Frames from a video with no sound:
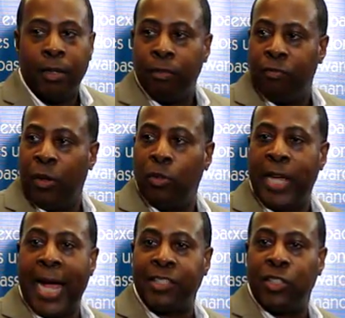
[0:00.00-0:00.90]
Phil
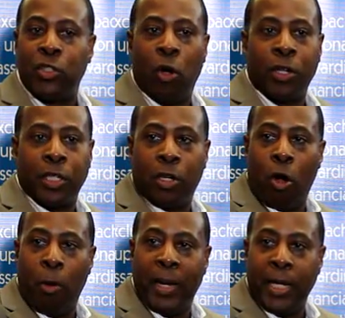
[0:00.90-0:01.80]
Jackson talked to
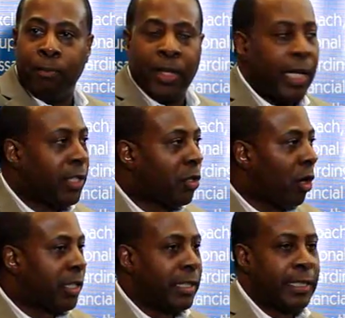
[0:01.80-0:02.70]
Kobe. He
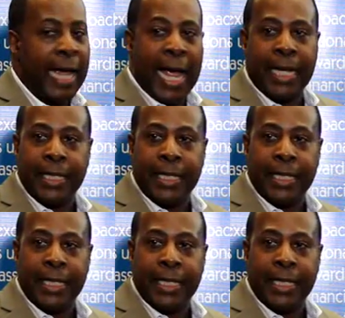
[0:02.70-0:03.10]
talked to Shaq.